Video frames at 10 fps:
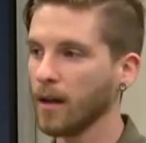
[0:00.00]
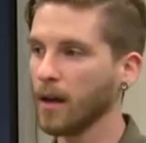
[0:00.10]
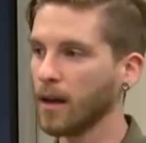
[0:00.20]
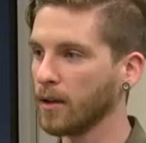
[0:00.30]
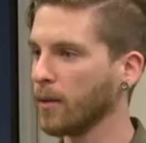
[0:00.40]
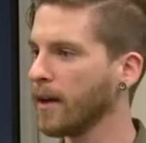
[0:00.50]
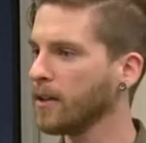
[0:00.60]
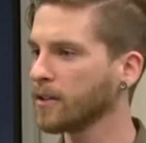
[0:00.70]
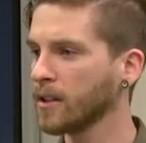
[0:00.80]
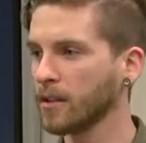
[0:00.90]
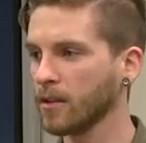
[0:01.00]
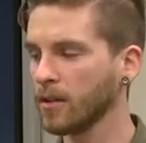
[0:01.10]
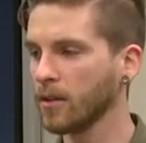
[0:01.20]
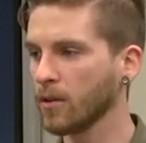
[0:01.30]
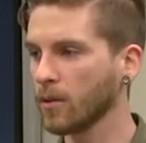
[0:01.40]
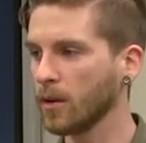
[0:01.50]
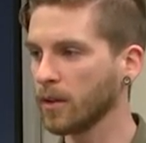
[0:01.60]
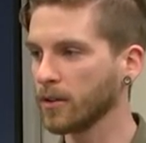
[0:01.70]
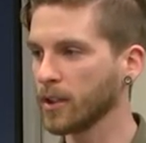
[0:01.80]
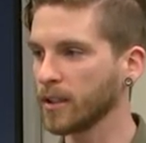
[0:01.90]
Uh, Luann, you said you go to the one
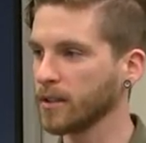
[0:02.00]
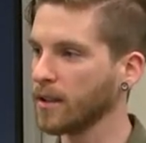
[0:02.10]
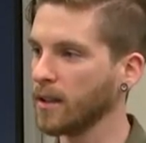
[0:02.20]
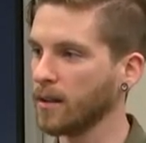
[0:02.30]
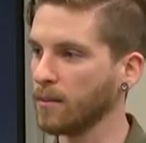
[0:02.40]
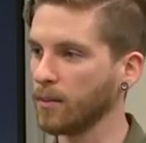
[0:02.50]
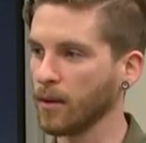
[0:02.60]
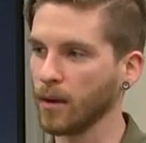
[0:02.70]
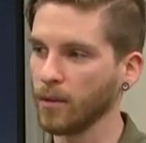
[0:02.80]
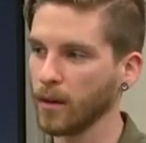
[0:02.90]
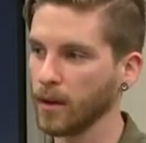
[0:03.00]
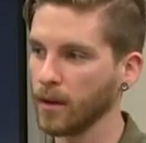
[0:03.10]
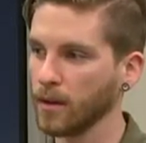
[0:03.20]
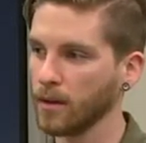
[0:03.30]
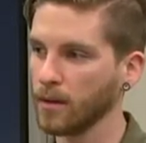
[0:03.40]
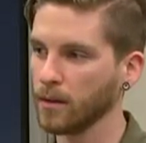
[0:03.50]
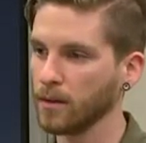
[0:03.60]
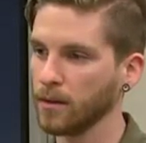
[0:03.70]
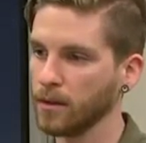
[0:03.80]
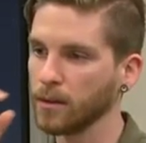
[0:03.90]
on Chestnut and Broadway.
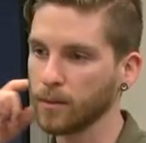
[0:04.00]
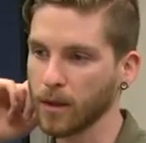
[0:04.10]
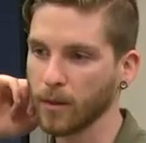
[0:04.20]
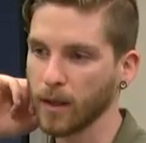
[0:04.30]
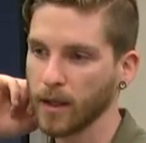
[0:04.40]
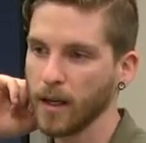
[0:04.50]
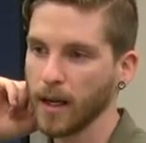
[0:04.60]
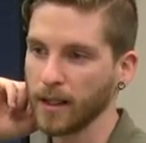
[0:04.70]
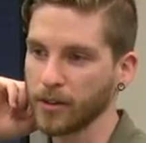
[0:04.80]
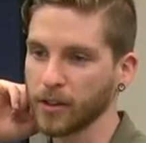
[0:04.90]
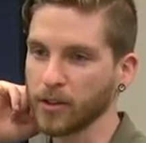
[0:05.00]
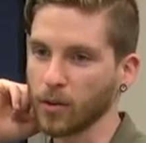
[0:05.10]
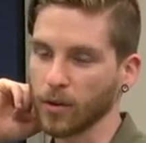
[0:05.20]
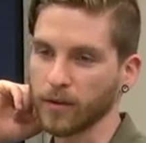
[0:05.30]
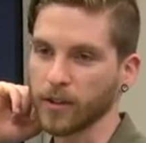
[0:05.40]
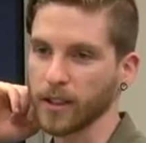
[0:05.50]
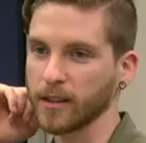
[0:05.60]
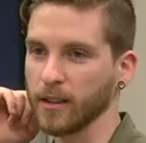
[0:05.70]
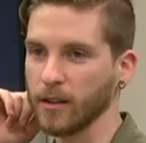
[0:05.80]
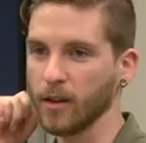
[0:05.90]
Broadway? Is it Broadway? And it's just north of
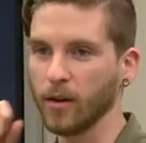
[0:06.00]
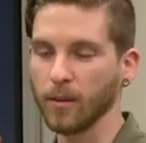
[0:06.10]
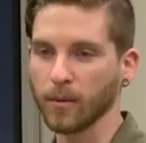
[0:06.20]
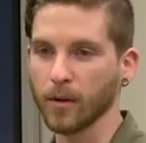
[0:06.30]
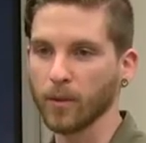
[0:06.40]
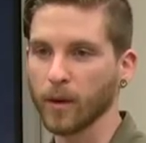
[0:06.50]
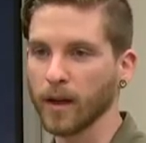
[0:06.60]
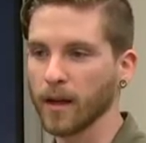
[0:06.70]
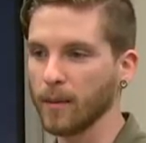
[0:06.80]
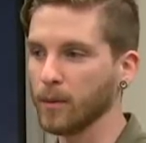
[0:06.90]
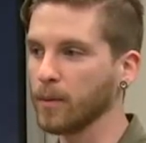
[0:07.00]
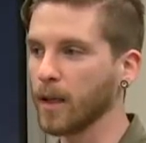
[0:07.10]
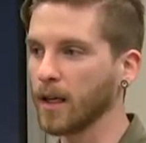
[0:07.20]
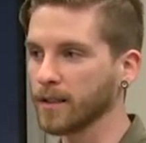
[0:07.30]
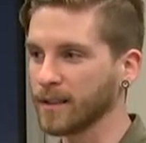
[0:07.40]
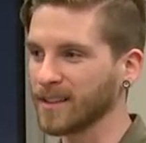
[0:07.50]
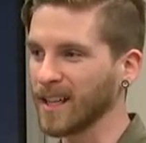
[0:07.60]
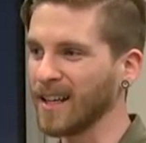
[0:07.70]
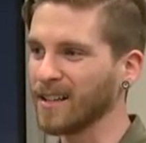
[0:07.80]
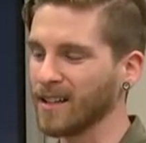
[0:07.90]
Chestnut. You go on Broadway a couple blocks, and it's
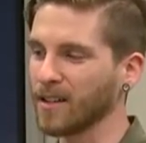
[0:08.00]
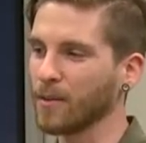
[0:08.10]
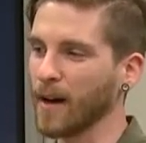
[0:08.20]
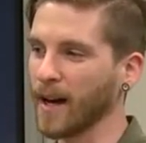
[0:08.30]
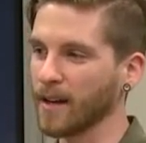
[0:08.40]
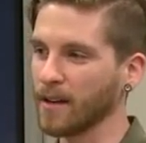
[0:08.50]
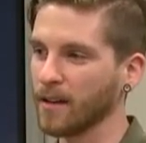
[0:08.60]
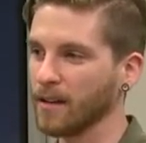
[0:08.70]
kind of tucked back